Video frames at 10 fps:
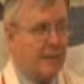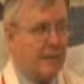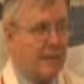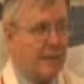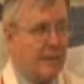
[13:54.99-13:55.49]

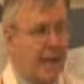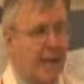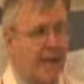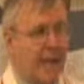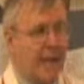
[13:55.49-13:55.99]
who
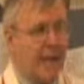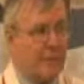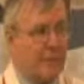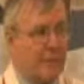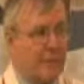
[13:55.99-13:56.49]
takes regular
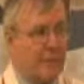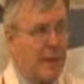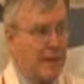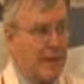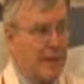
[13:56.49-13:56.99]
maintenance
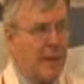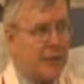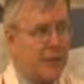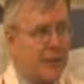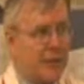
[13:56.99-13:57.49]

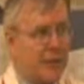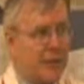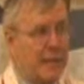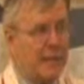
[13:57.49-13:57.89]
medications and see